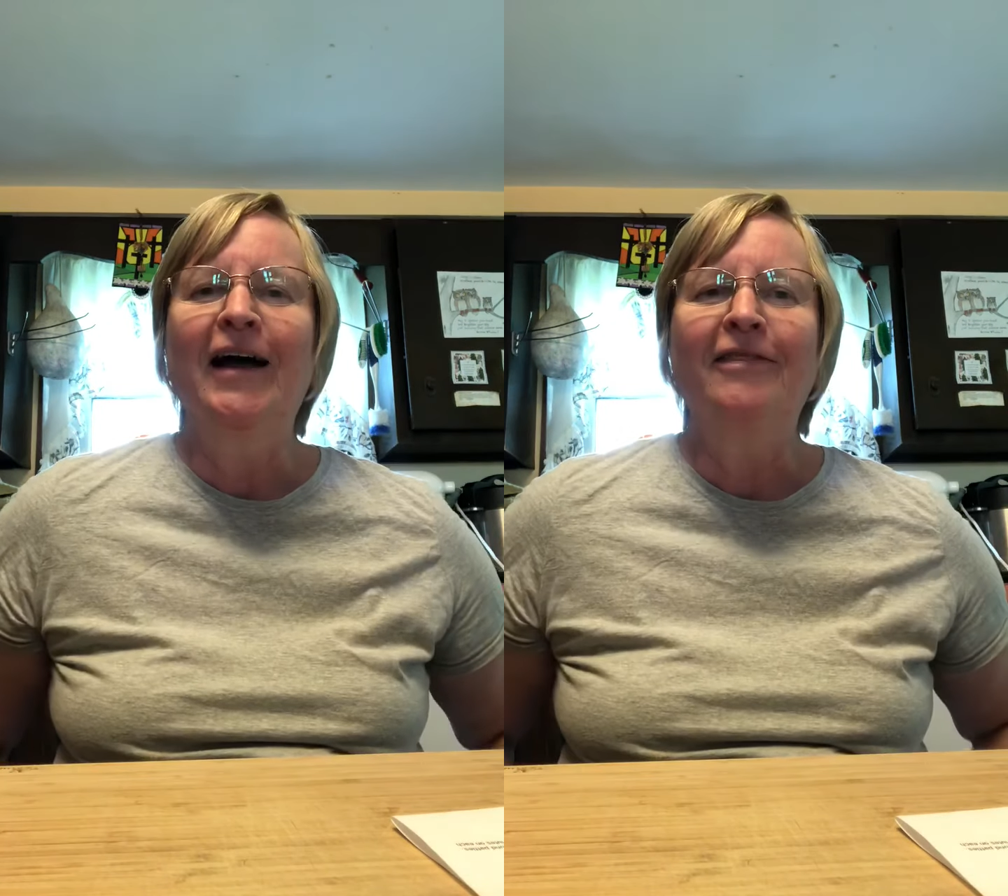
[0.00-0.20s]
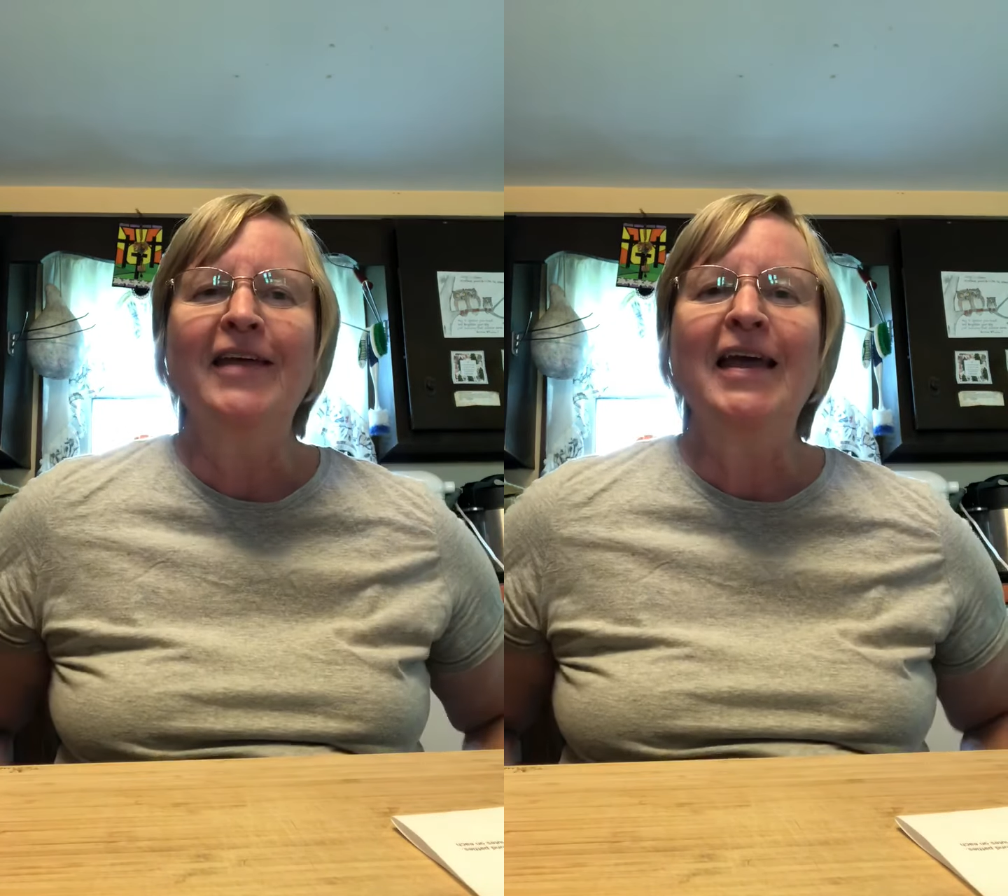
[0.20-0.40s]

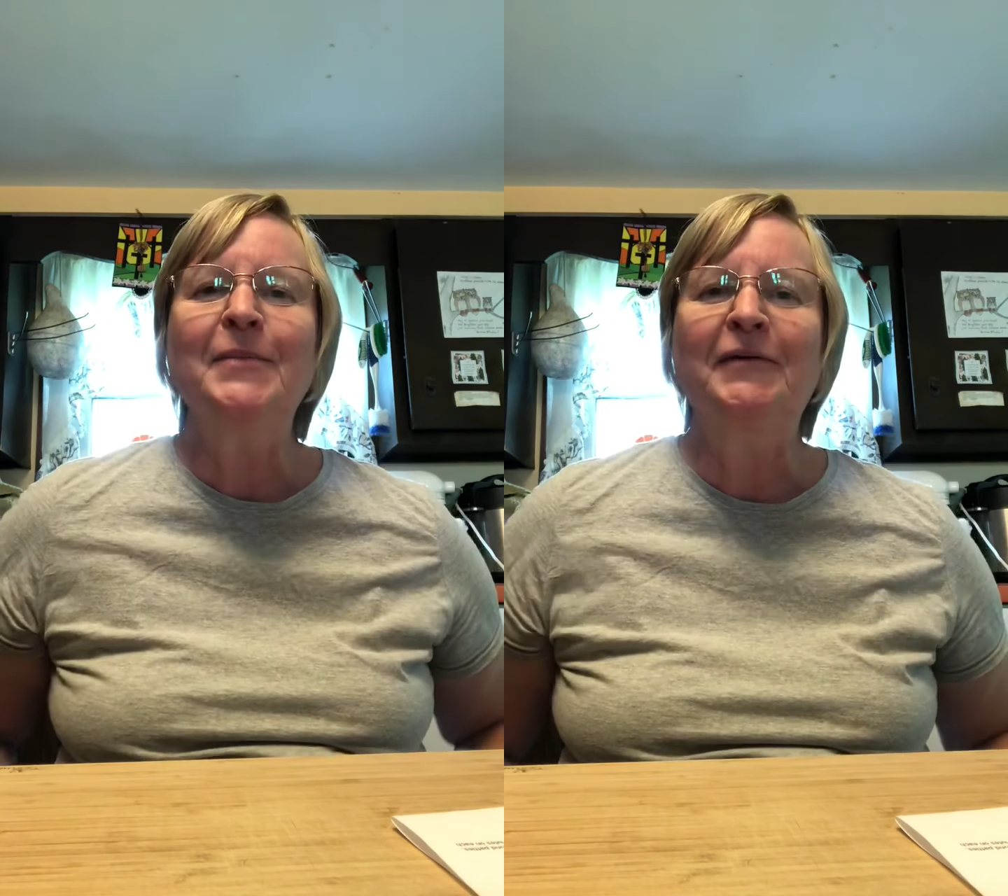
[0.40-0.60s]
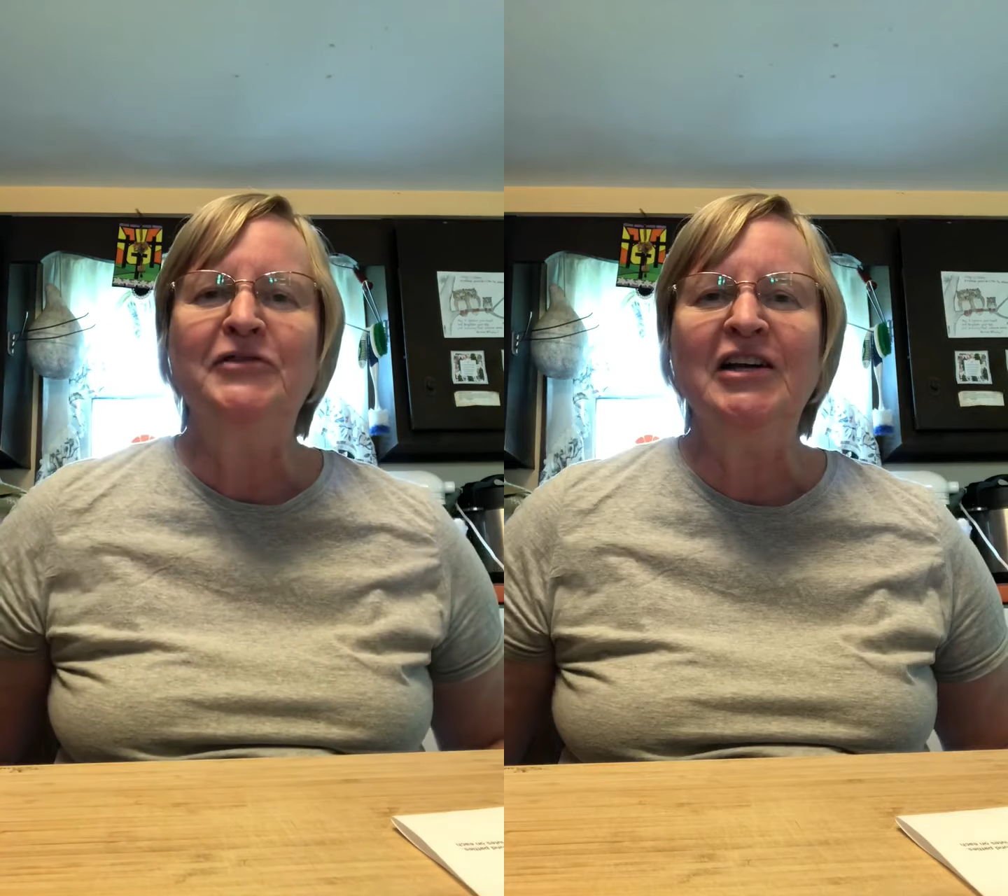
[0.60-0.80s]
theme
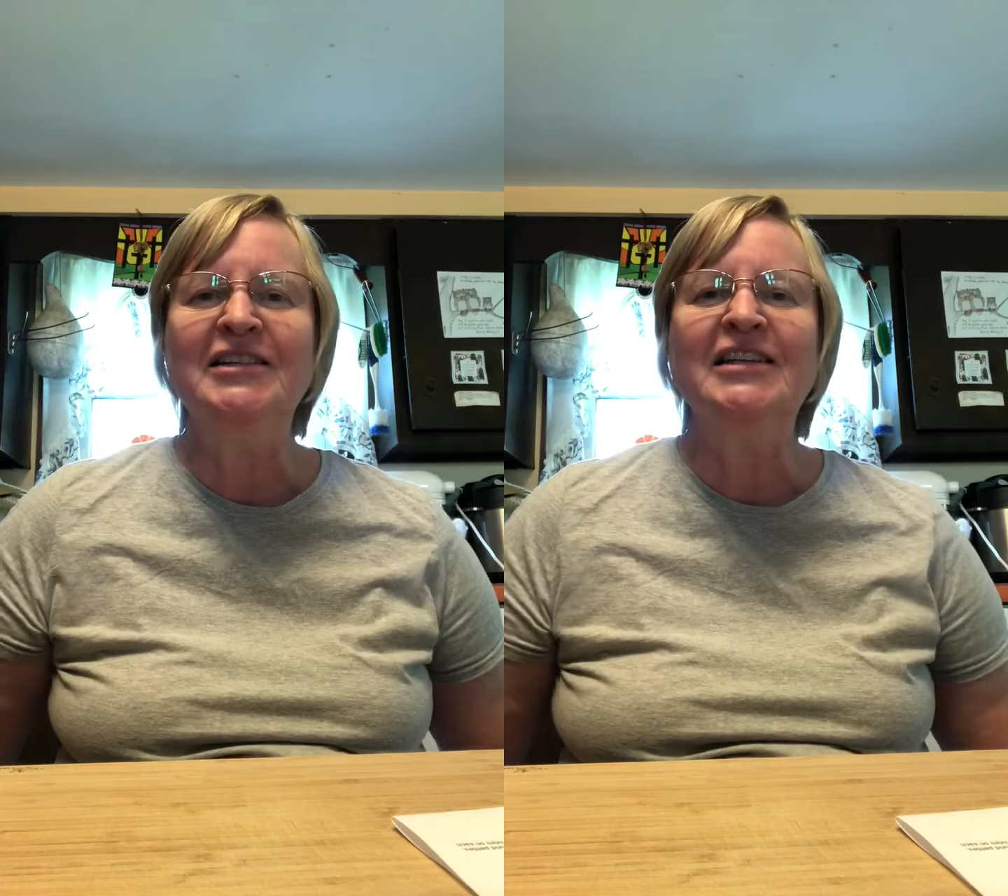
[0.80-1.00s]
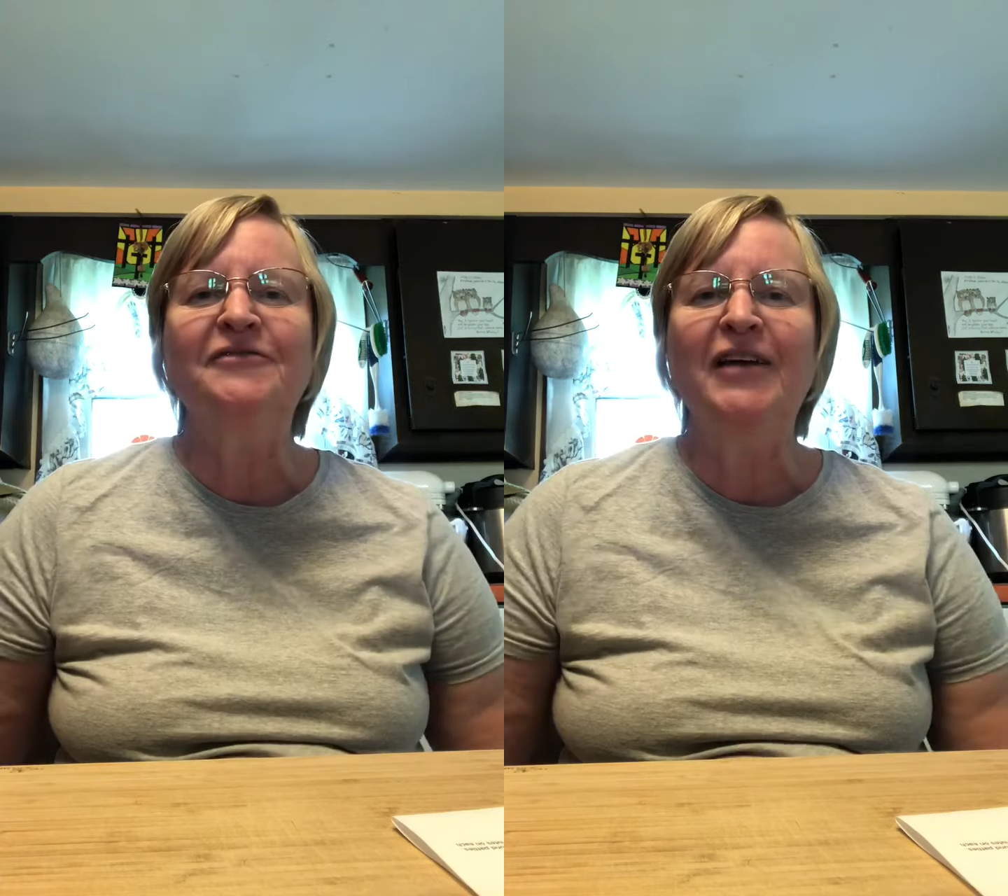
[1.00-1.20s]
of
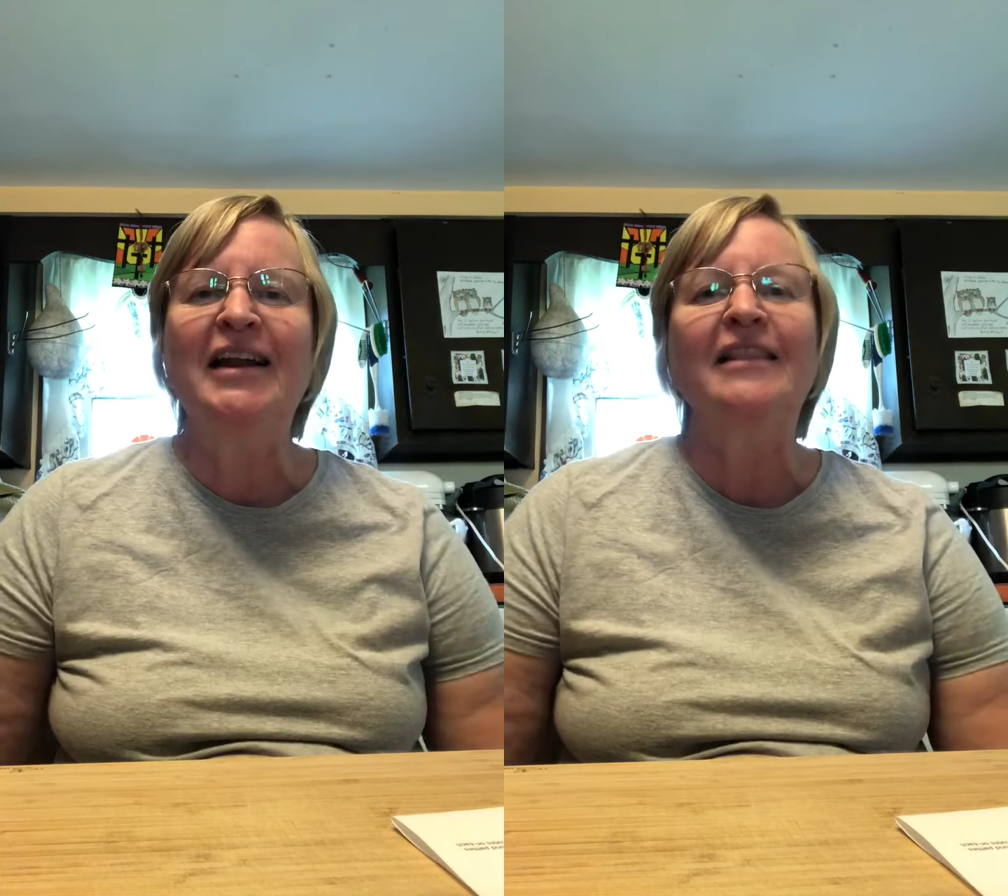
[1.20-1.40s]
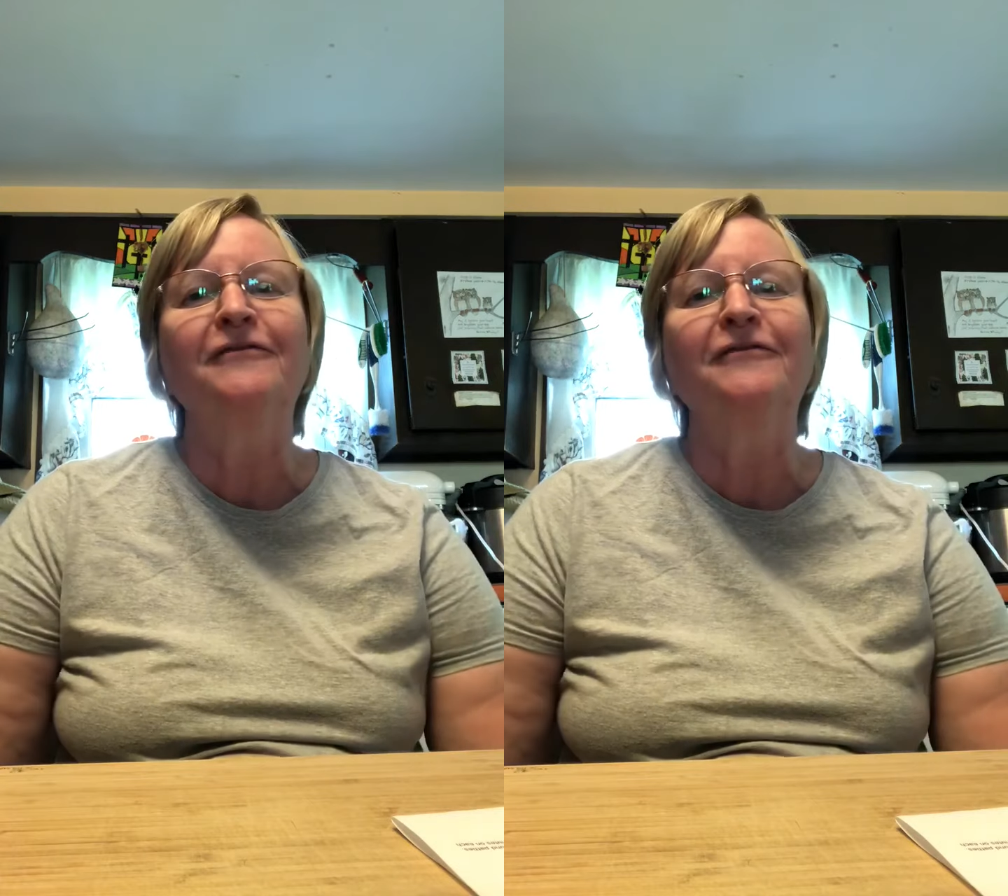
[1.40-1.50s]
Jesus feeding the